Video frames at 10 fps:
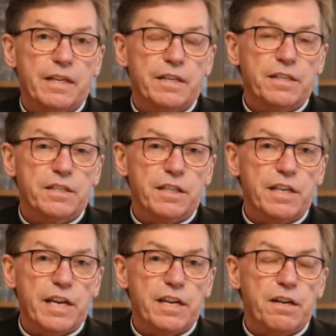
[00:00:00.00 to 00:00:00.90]
It is to
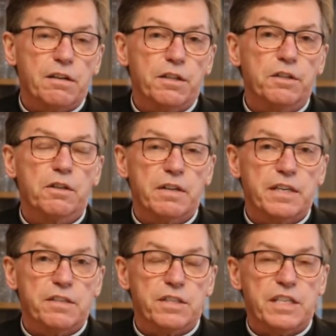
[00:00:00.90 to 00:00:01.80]
gain a clearer
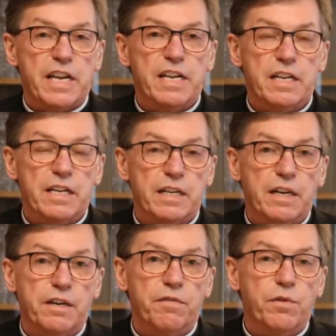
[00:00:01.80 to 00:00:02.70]
understanding
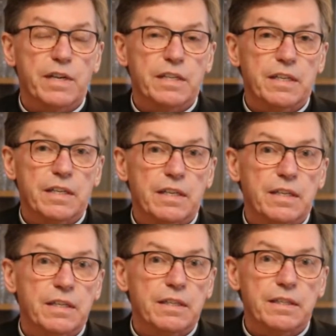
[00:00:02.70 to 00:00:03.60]
of what
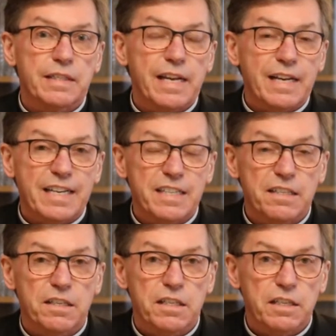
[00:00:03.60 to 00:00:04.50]
that
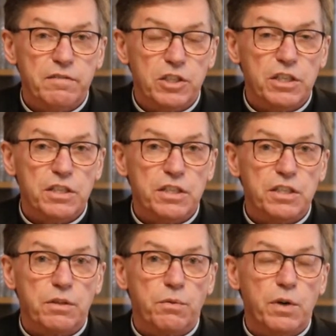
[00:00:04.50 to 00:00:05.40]
identity of
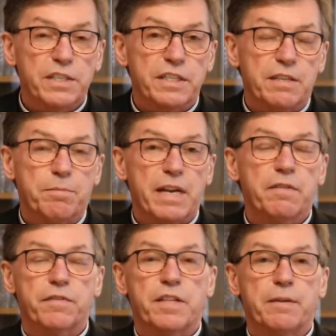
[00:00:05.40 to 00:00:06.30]
Jesus was and meant
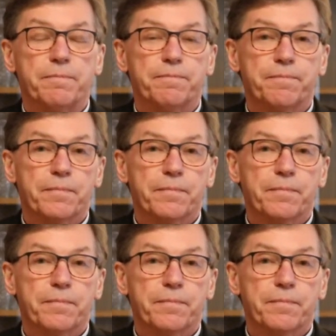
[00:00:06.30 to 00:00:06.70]
for them.